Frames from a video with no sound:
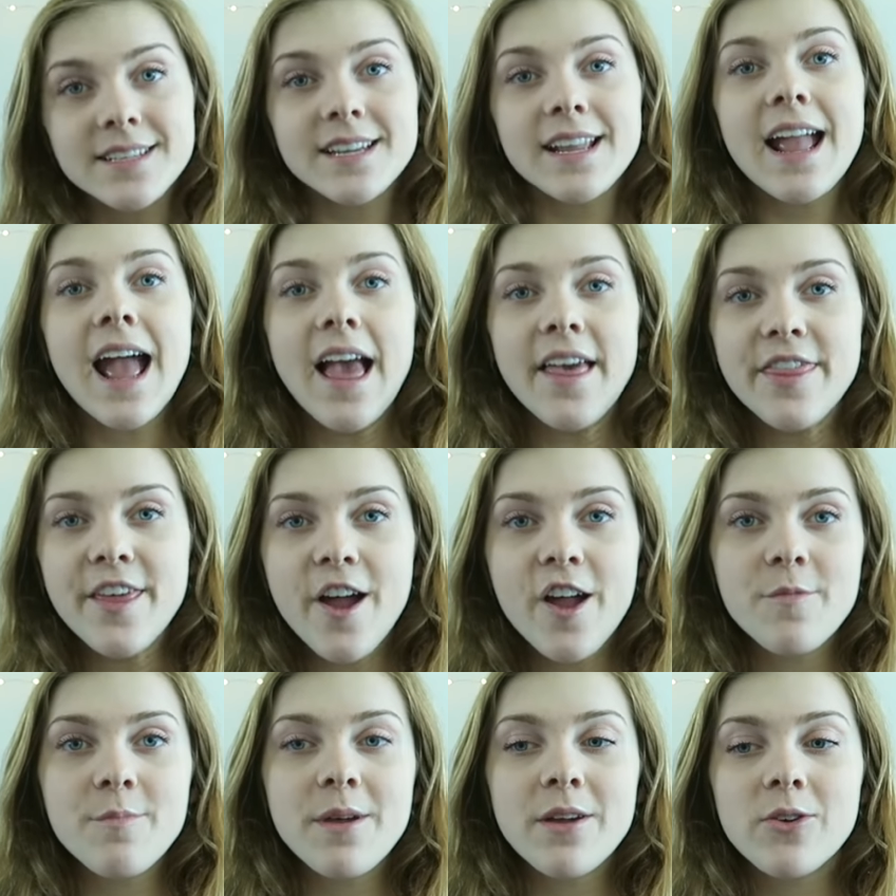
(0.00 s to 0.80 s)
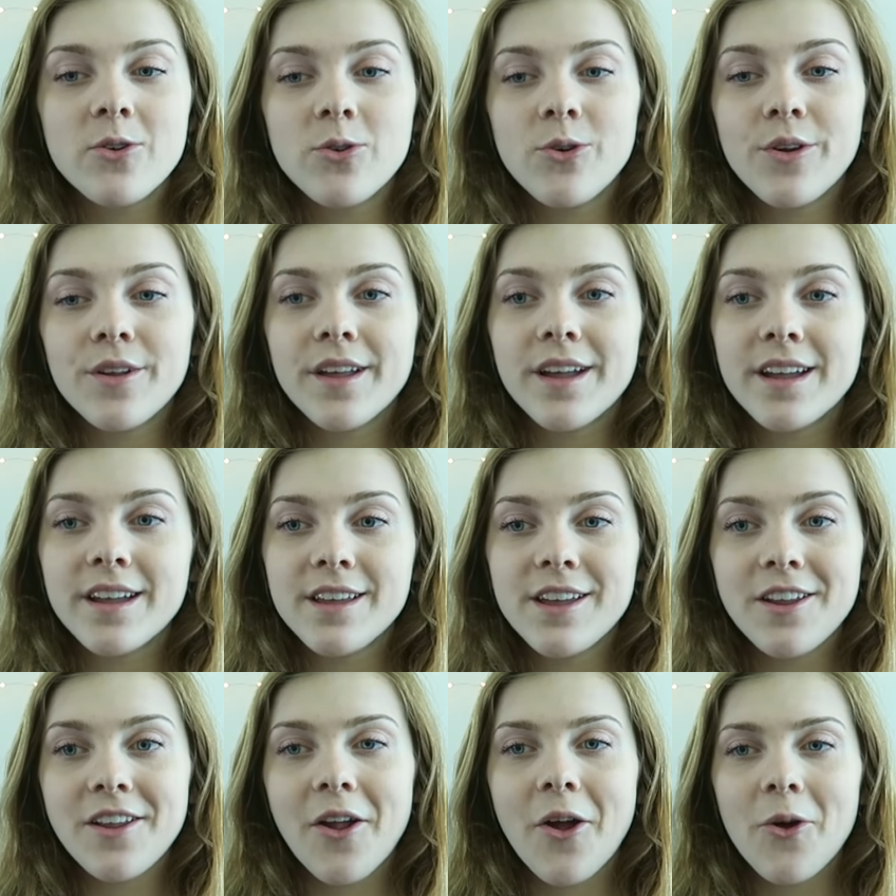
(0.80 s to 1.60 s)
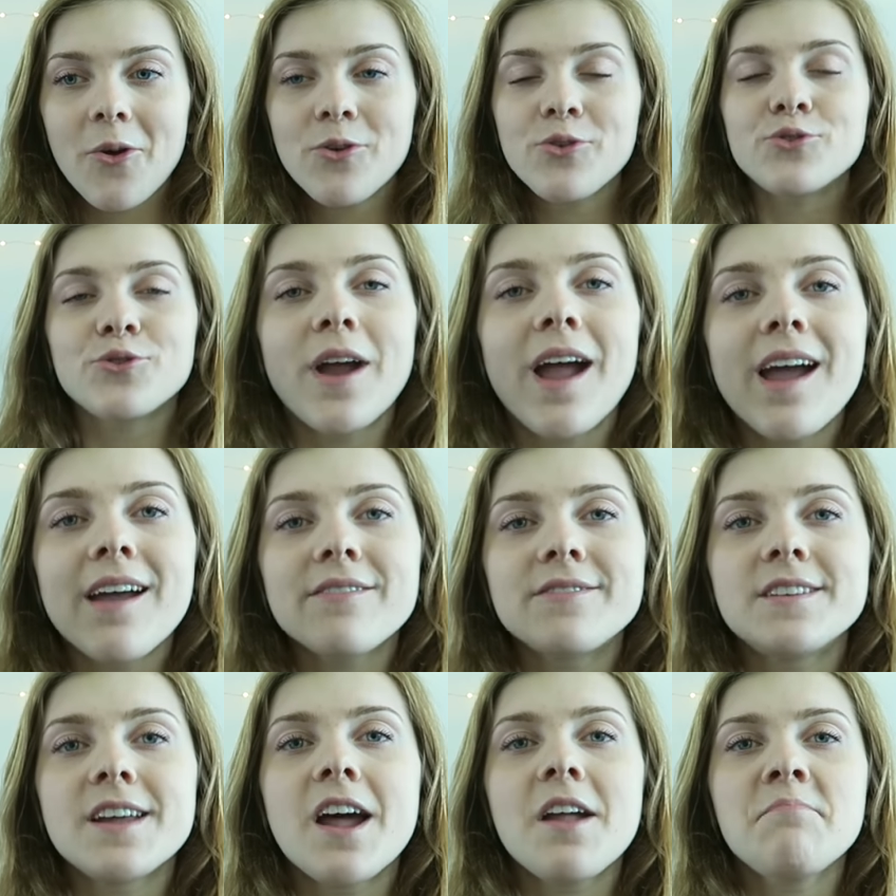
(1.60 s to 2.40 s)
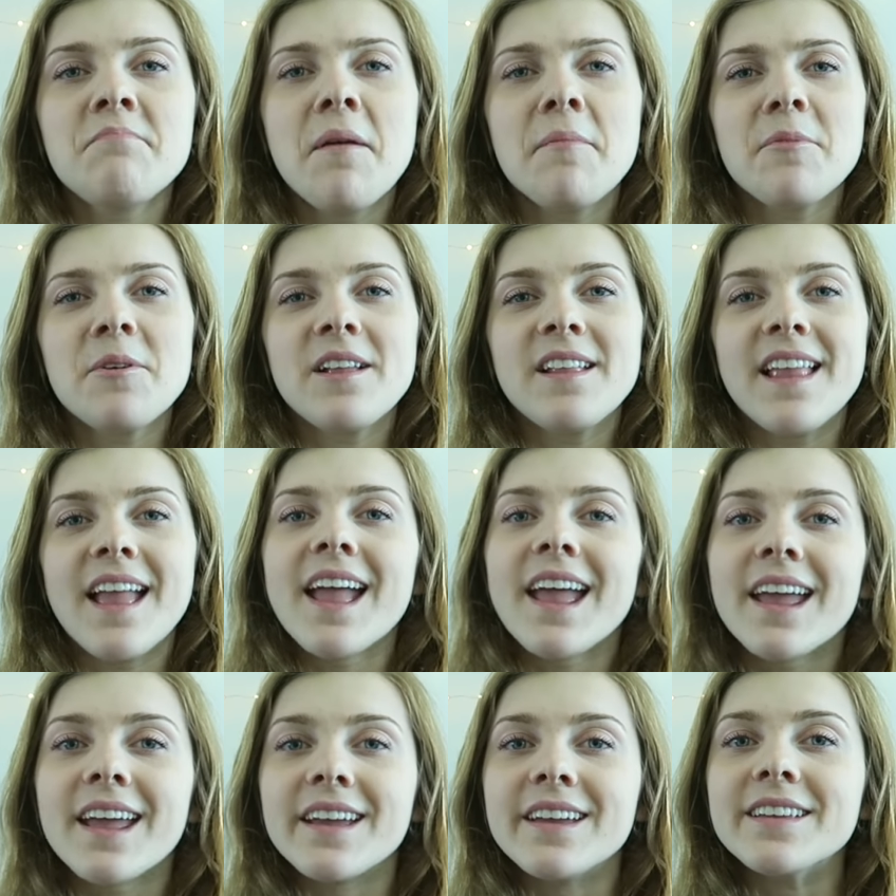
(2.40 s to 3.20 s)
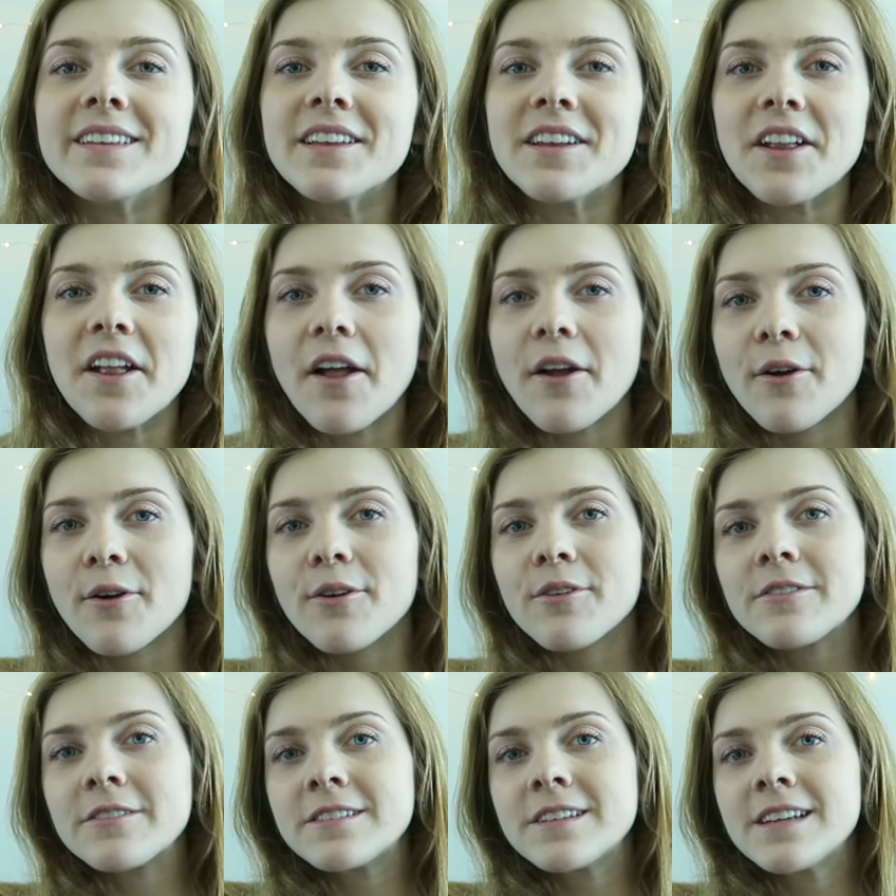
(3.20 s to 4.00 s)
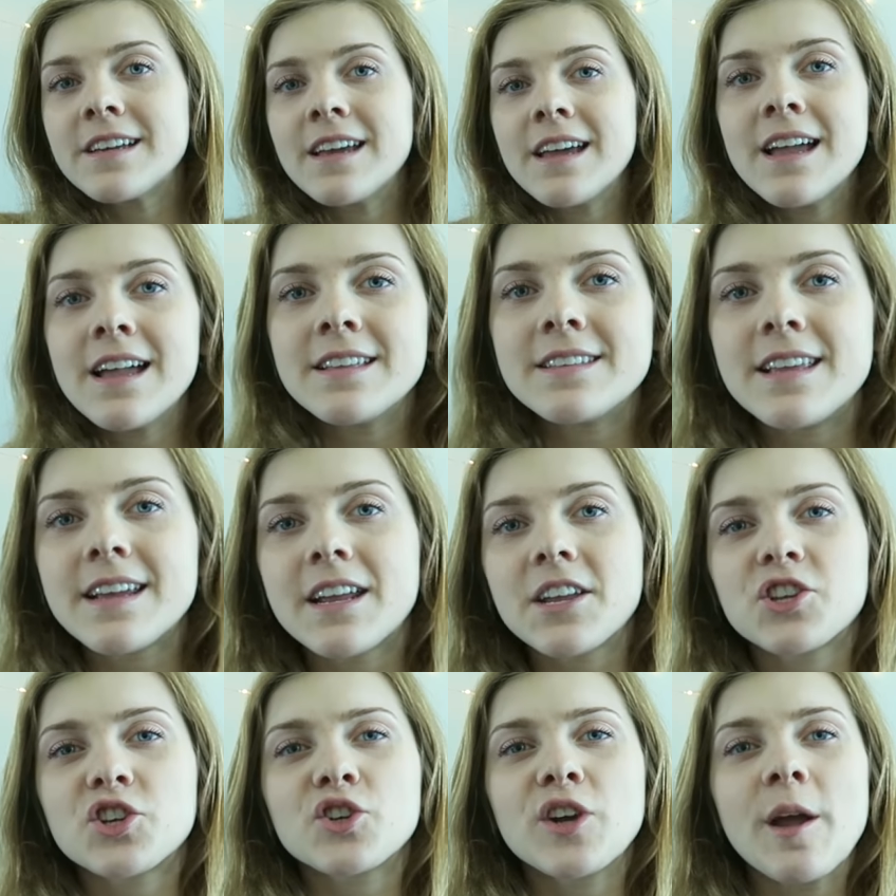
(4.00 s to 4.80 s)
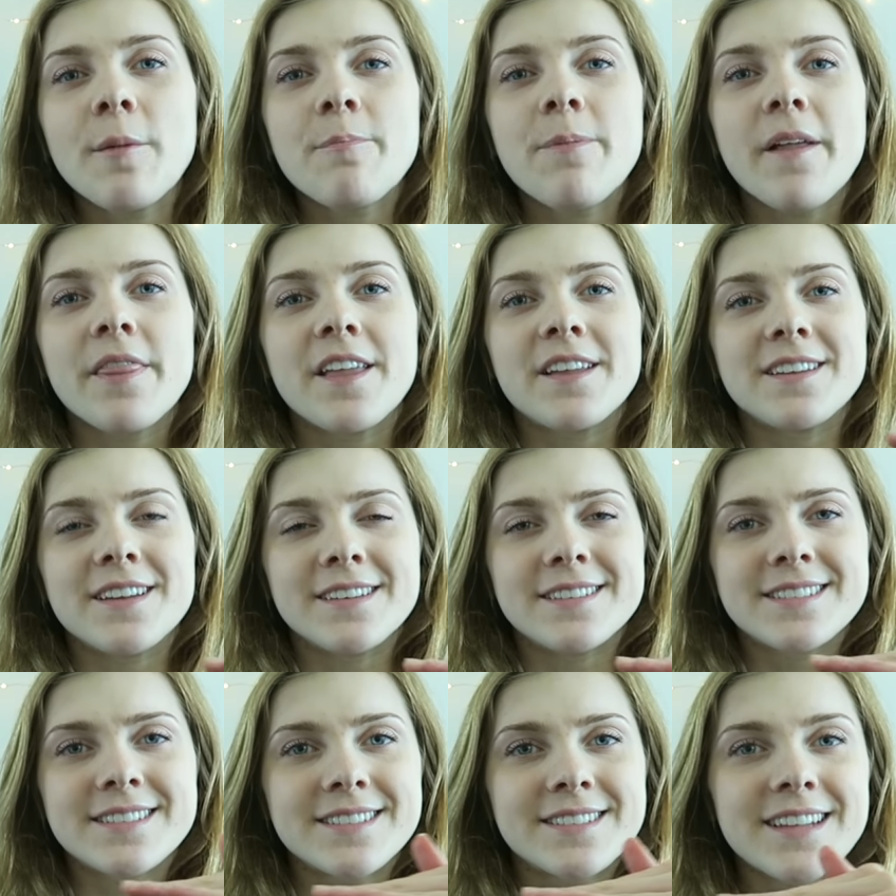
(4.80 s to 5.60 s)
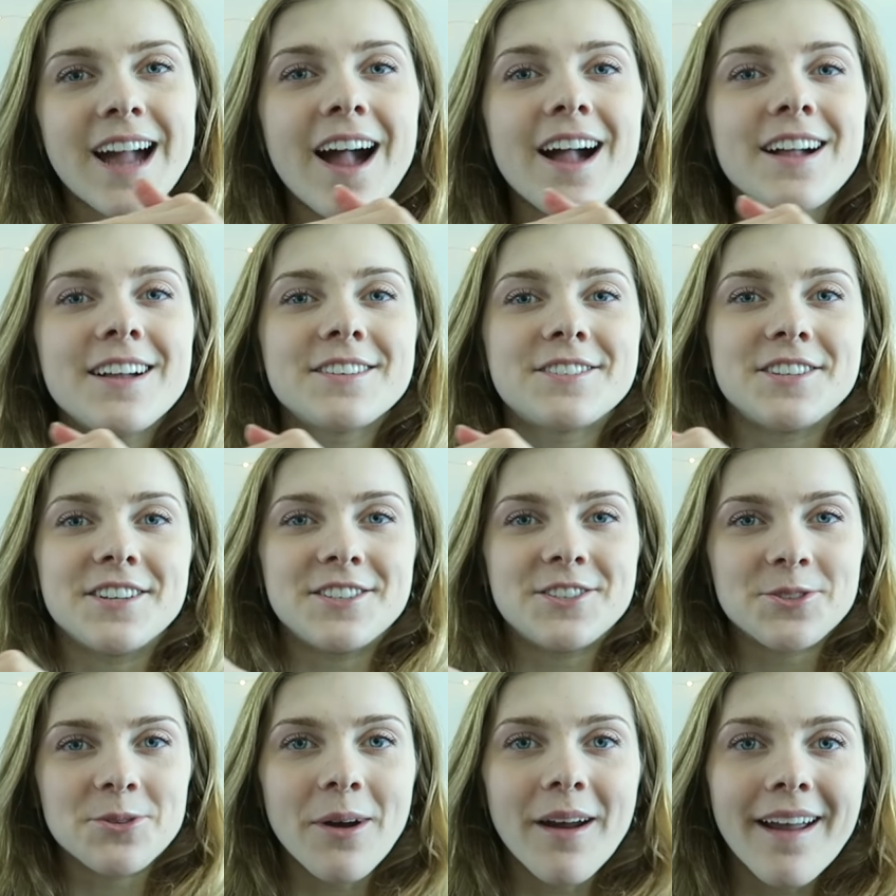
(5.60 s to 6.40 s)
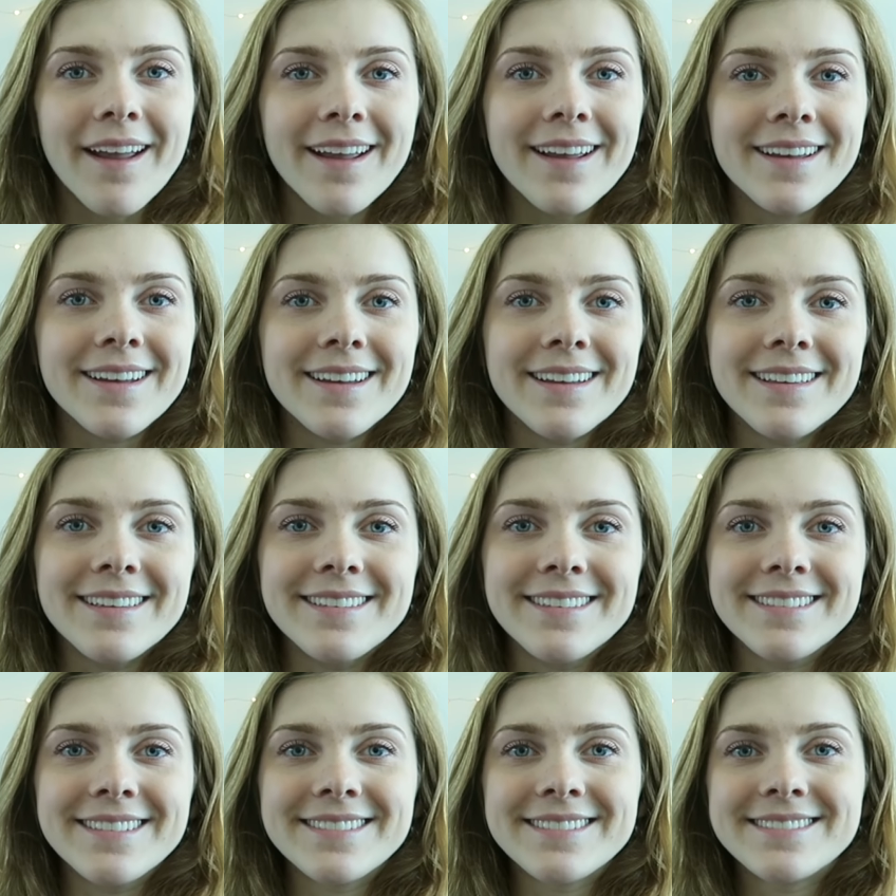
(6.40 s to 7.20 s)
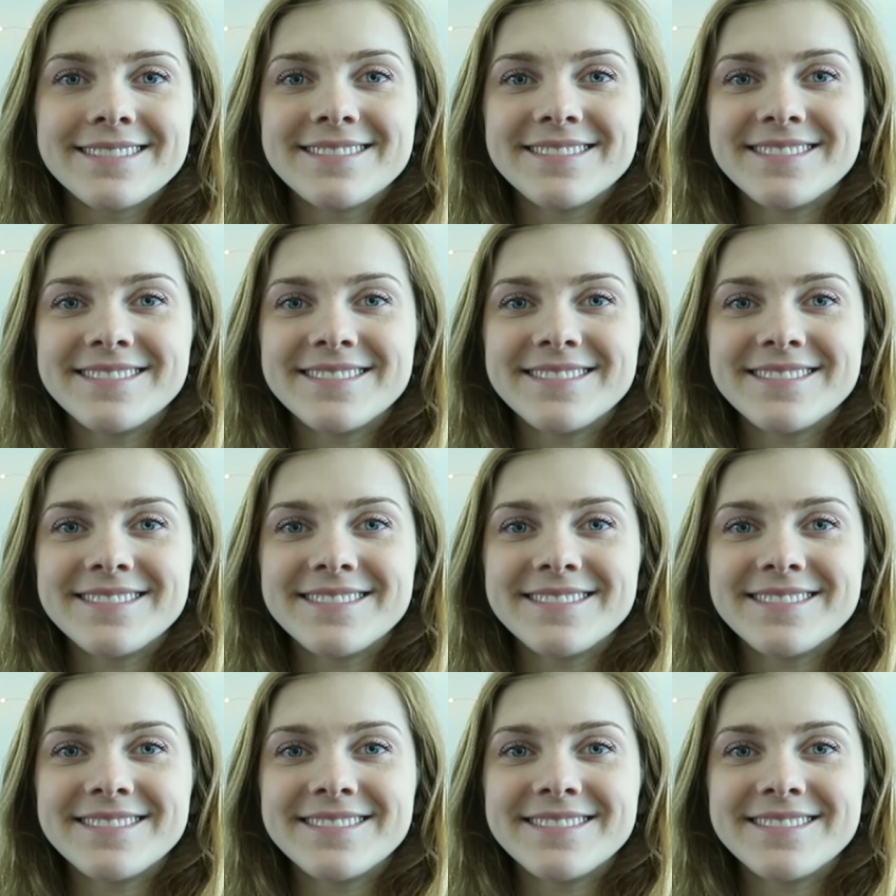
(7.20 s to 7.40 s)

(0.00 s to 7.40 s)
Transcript: Today I thought it'd be cool to, you know, drive down memory lane, you know, take a trip on the nostalgia train.